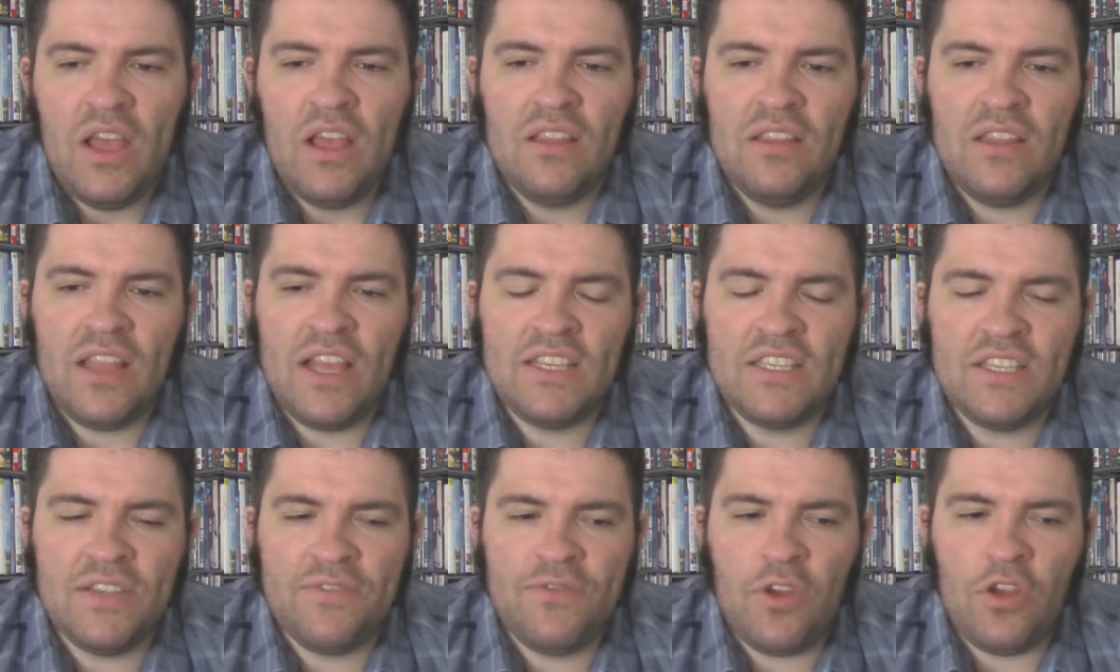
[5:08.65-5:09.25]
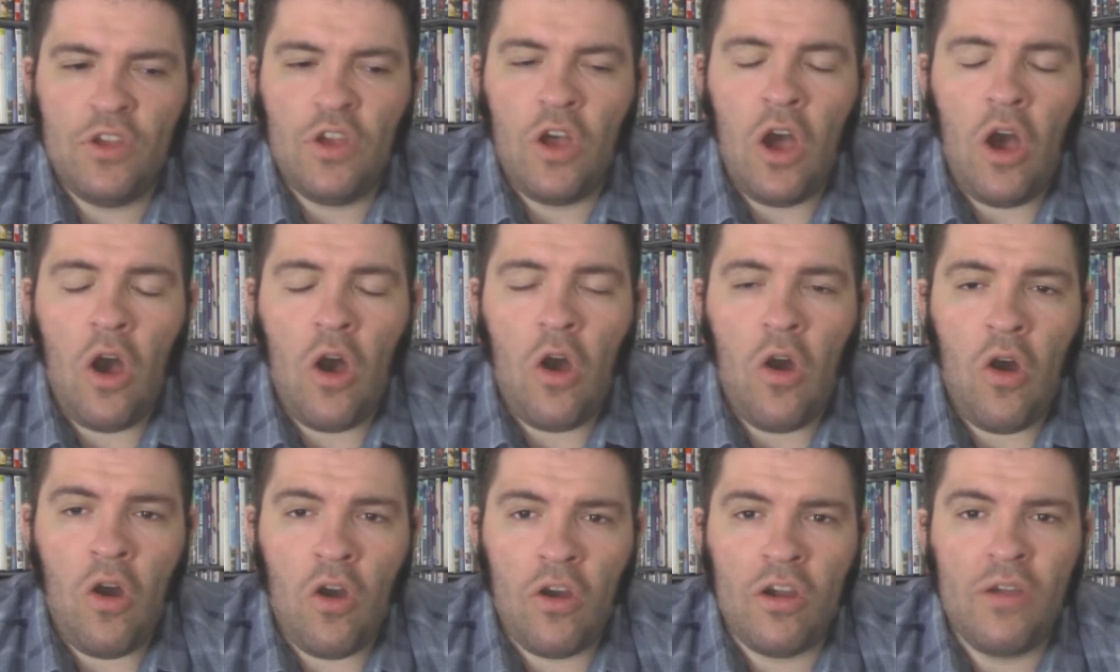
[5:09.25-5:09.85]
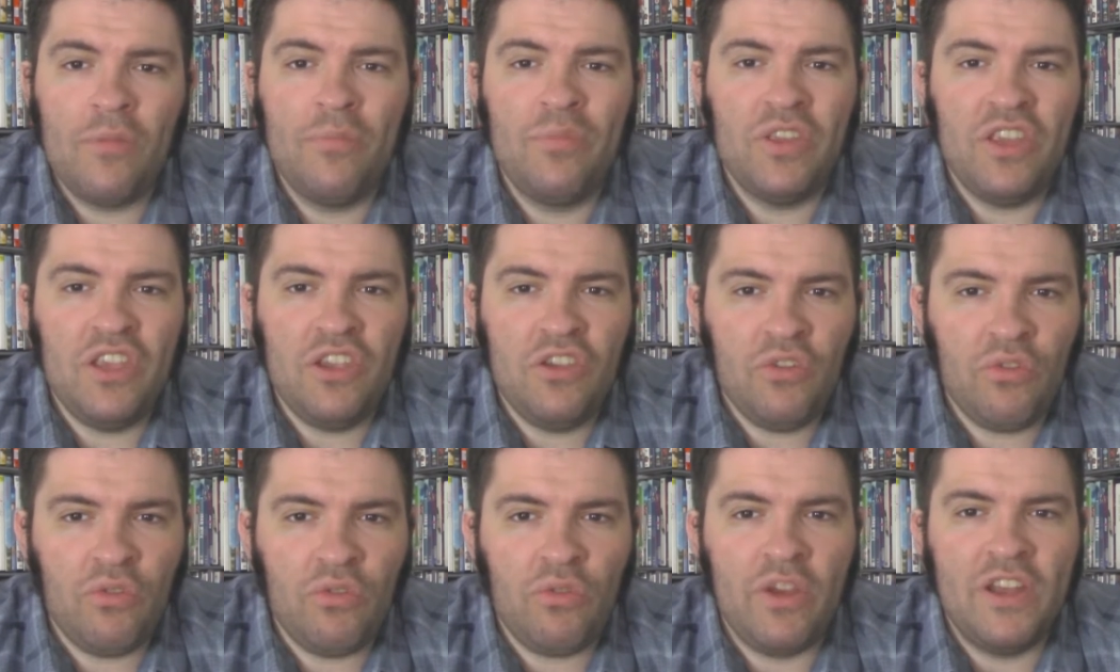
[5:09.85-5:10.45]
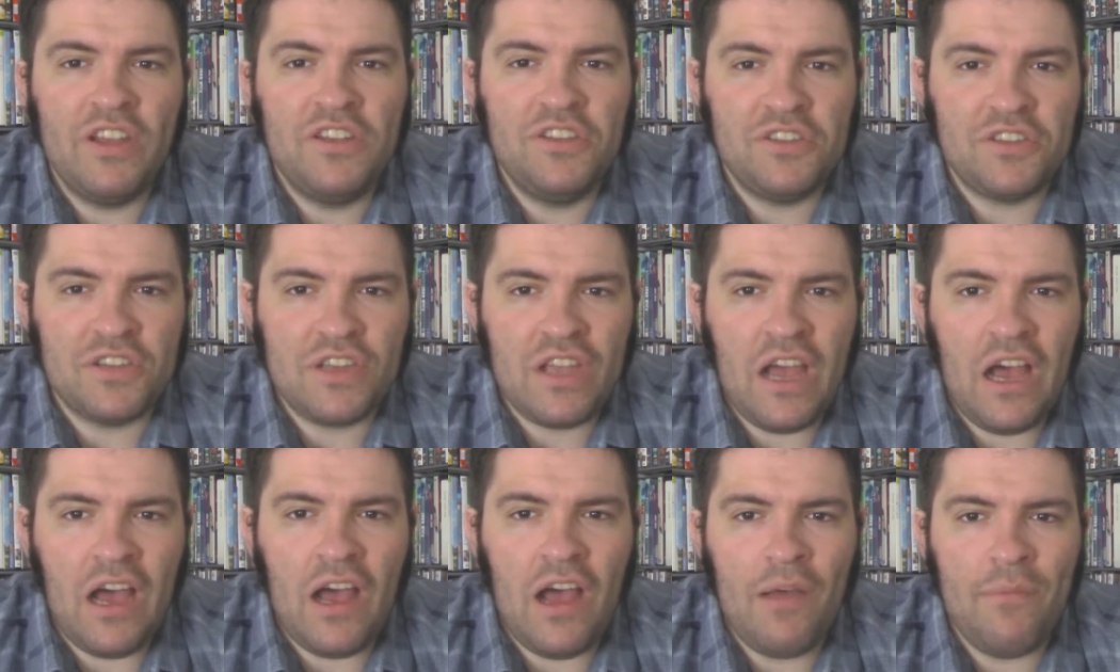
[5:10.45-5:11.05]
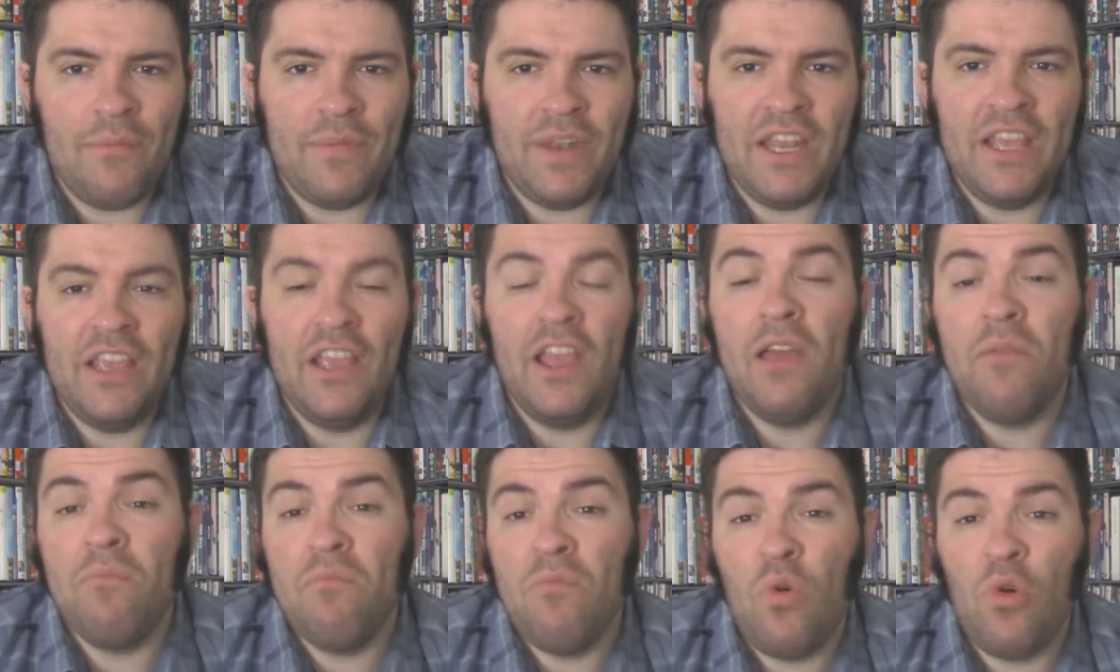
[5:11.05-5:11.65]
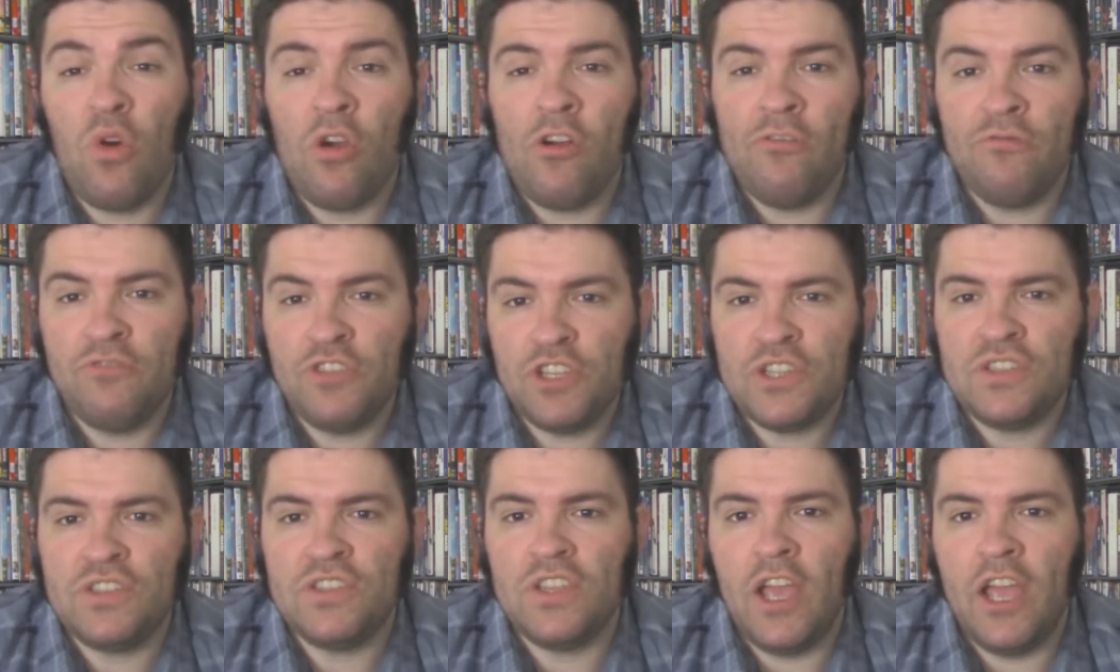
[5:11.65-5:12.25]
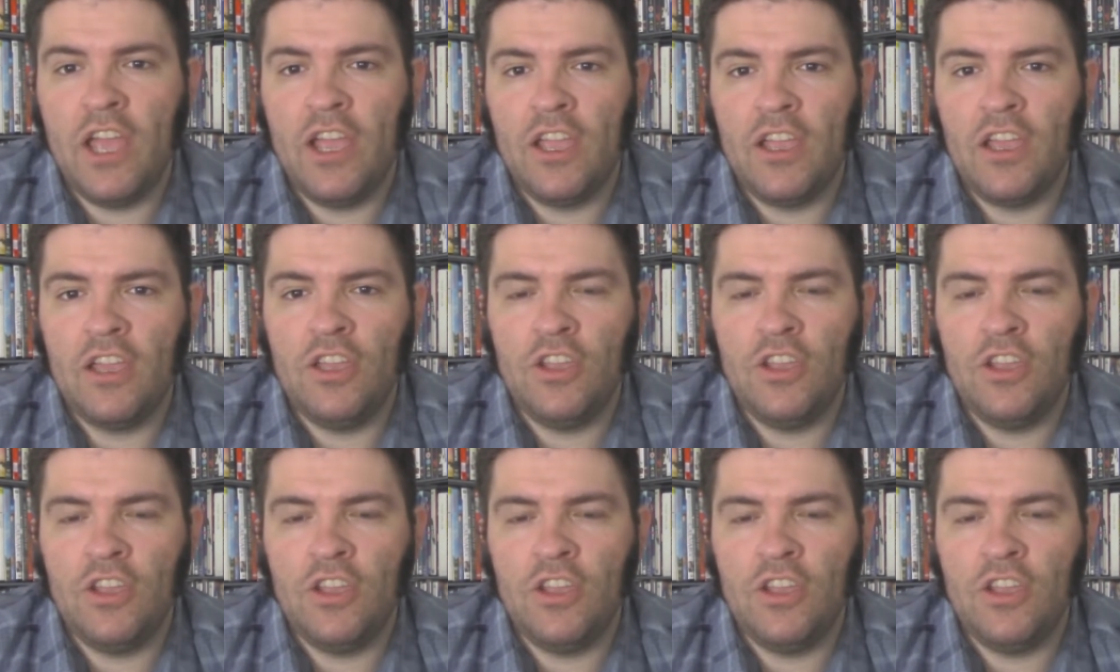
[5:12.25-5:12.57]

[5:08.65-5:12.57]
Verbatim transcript: less of a horribly cringe comedy and more of just like